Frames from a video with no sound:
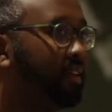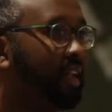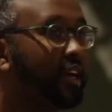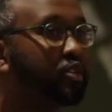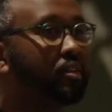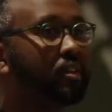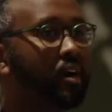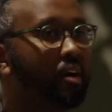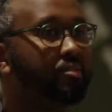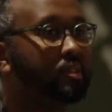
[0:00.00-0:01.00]
national
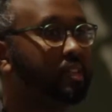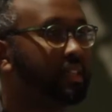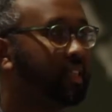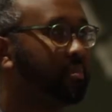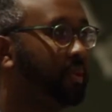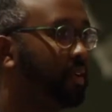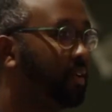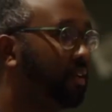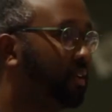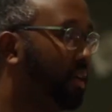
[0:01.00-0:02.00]
conference is going to be
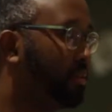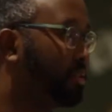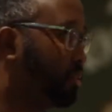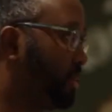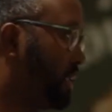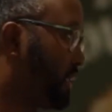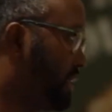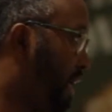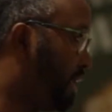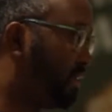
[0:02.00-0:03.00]
here, I was really
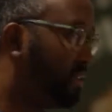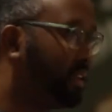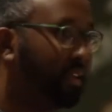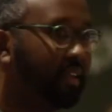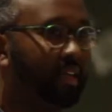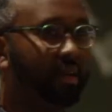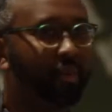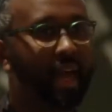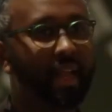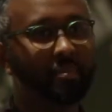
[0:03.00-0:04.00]
excited. And then
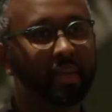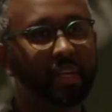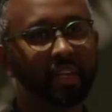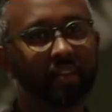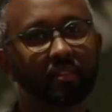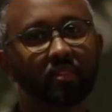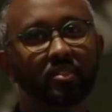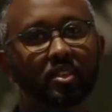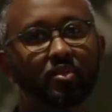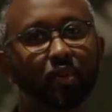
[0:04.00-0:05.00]
we had a meeting
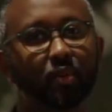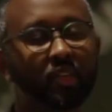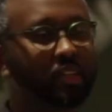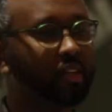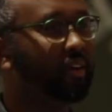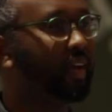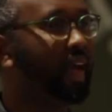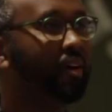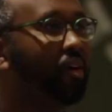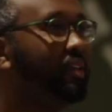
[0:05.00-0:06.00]
just a few weeks ago, and I
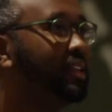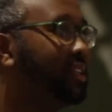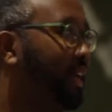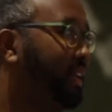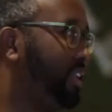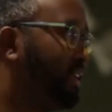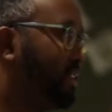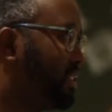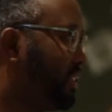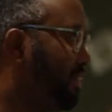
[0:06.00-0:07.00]
had all these
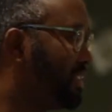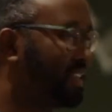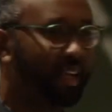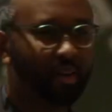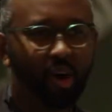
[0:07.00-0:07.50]
ideas, and David's like,